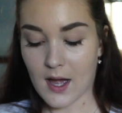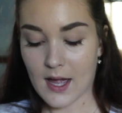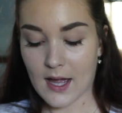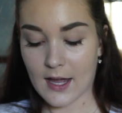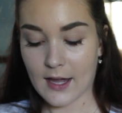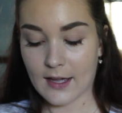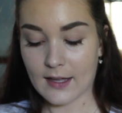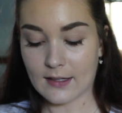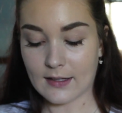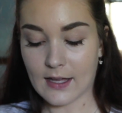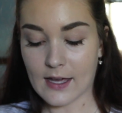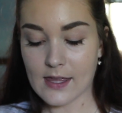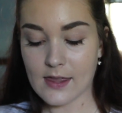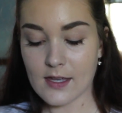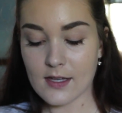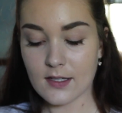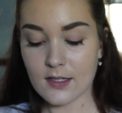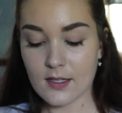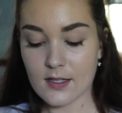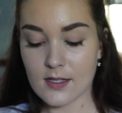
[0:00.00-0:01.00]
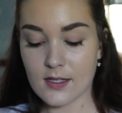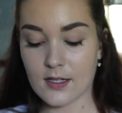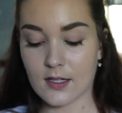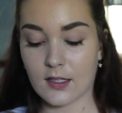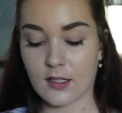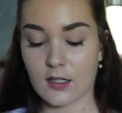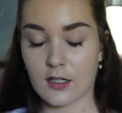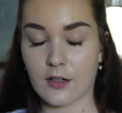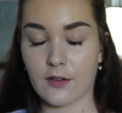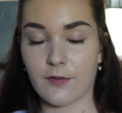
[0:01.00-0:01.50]
I like this
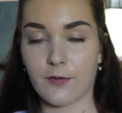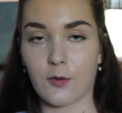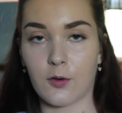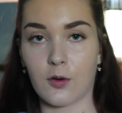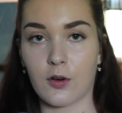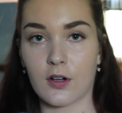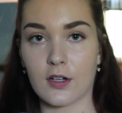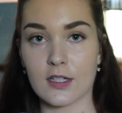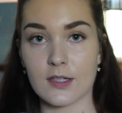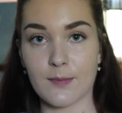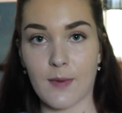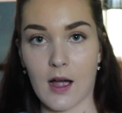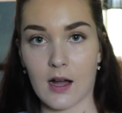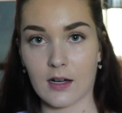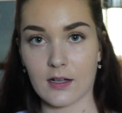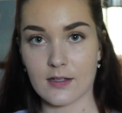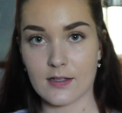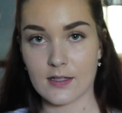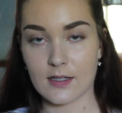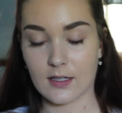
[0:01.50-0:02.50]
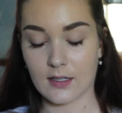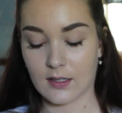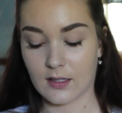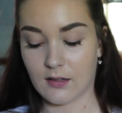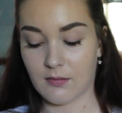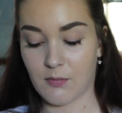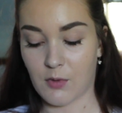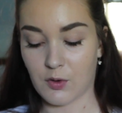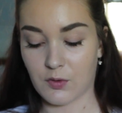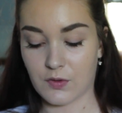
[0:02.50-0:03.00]
concealer for spot
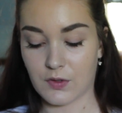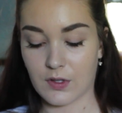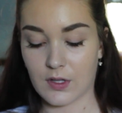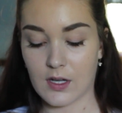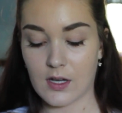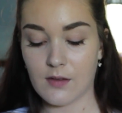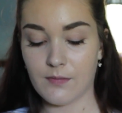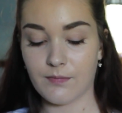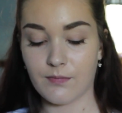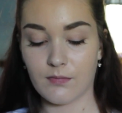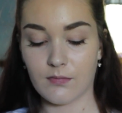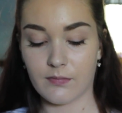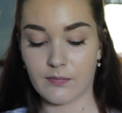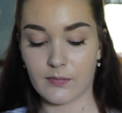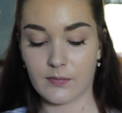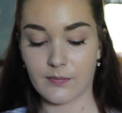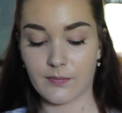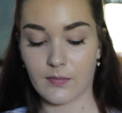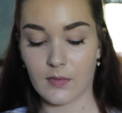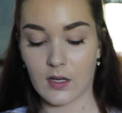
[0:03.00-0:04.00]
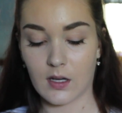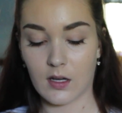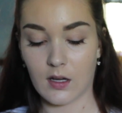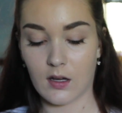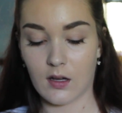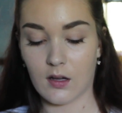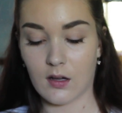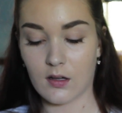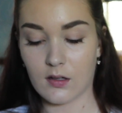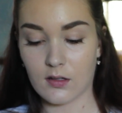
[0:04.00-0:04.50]
concealing mostly.
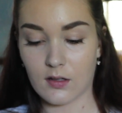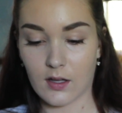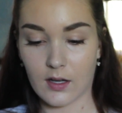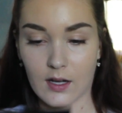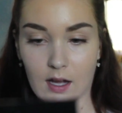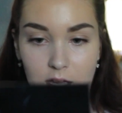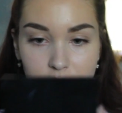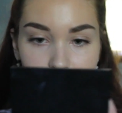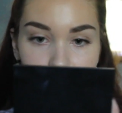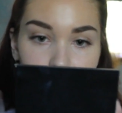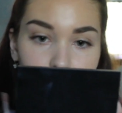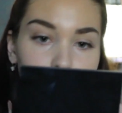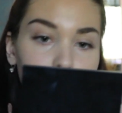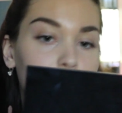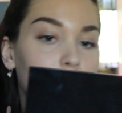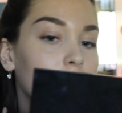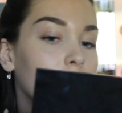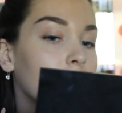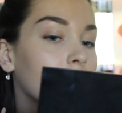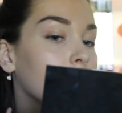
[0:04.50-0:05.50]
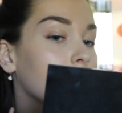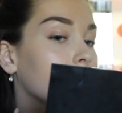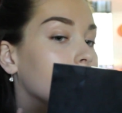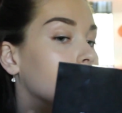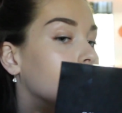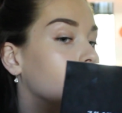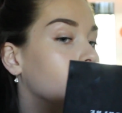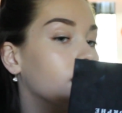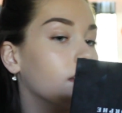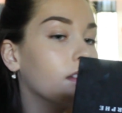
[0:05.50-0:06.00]
Like, I do
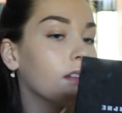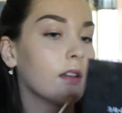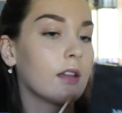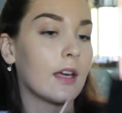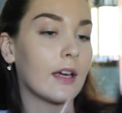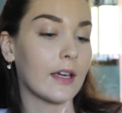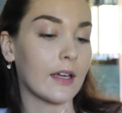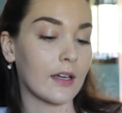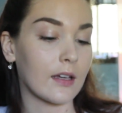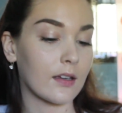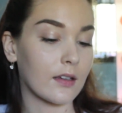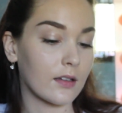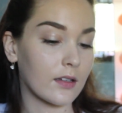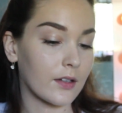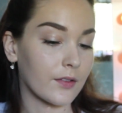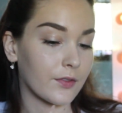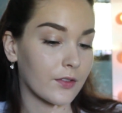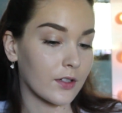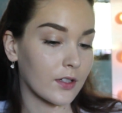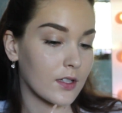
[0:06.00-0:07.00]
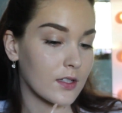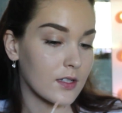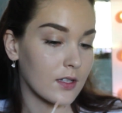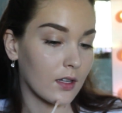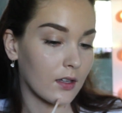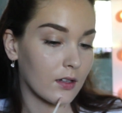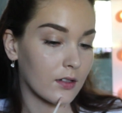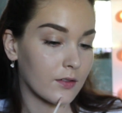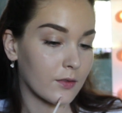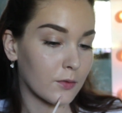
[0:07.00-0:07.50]
like different
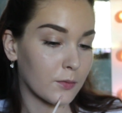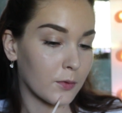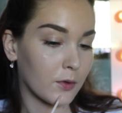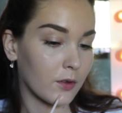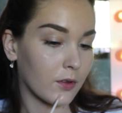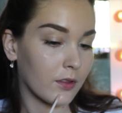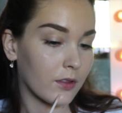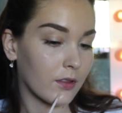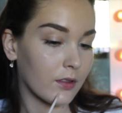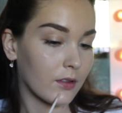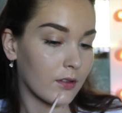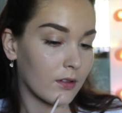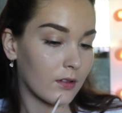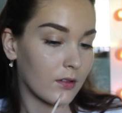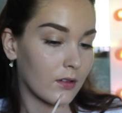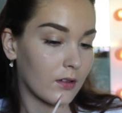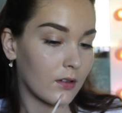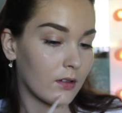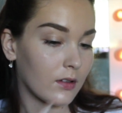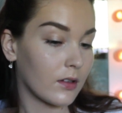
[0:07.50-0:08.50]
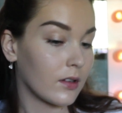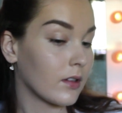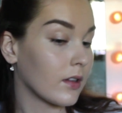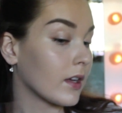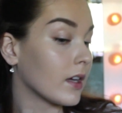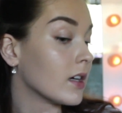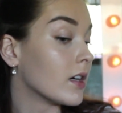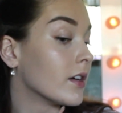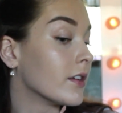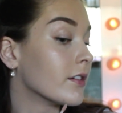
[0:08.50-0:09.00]
concealers for both
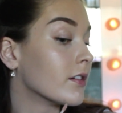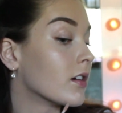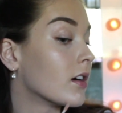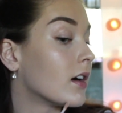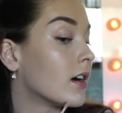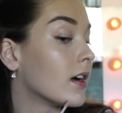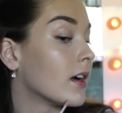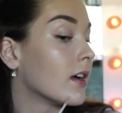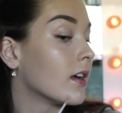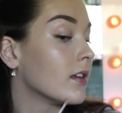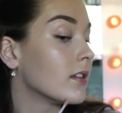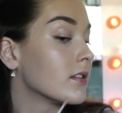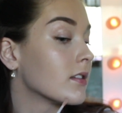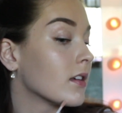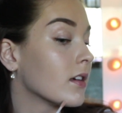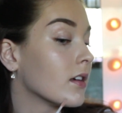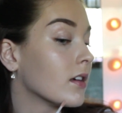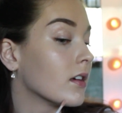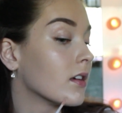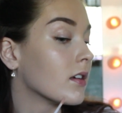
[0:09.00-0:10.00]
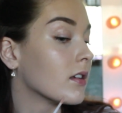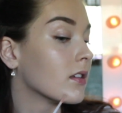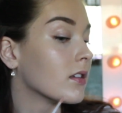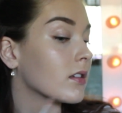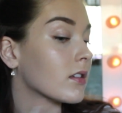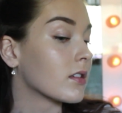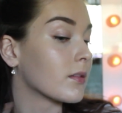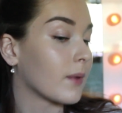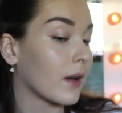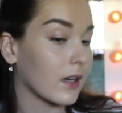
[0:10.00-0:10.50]
like under eyes
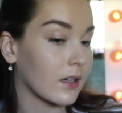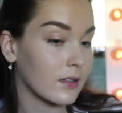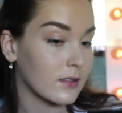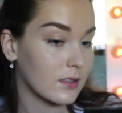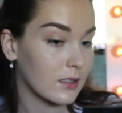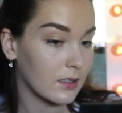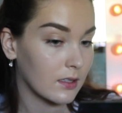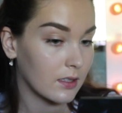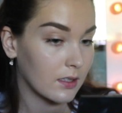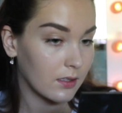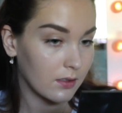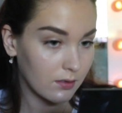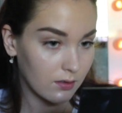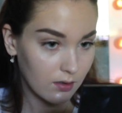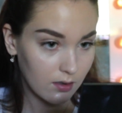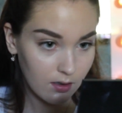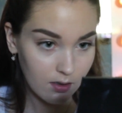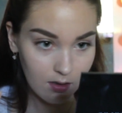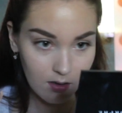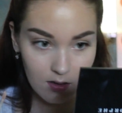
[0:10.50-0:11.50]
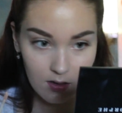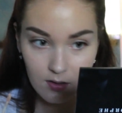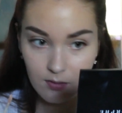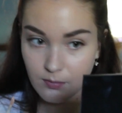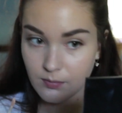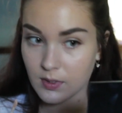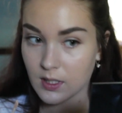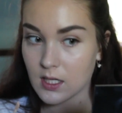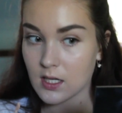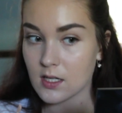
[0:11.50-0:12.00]
and spot concealing,
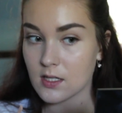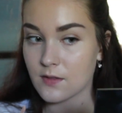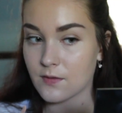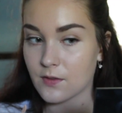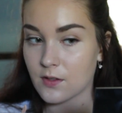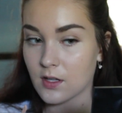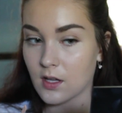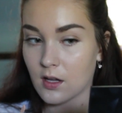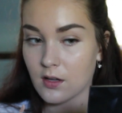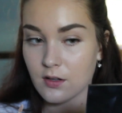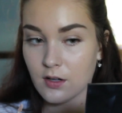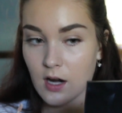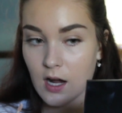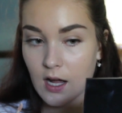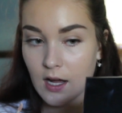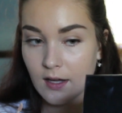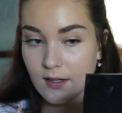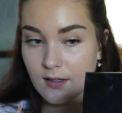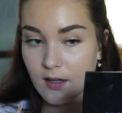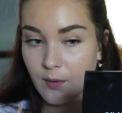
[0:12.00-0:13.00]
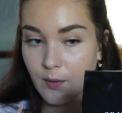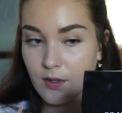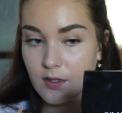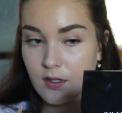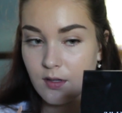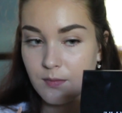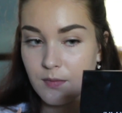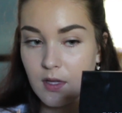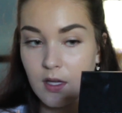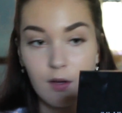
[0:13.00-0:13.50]
because for the under eyes I
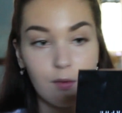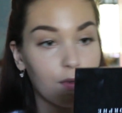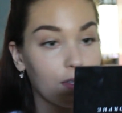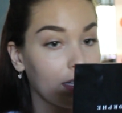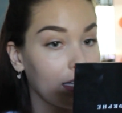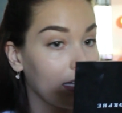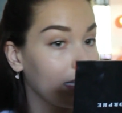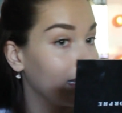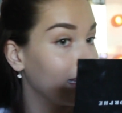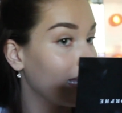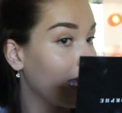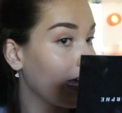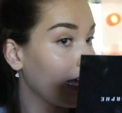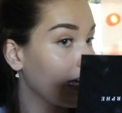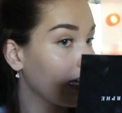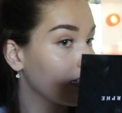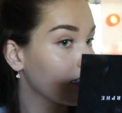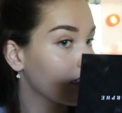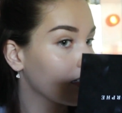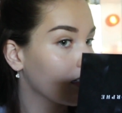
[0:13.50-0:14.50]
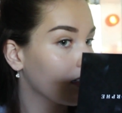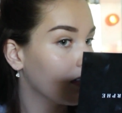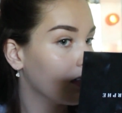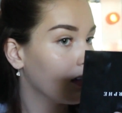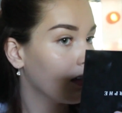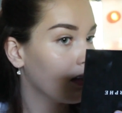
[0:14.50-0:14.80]
want something really light,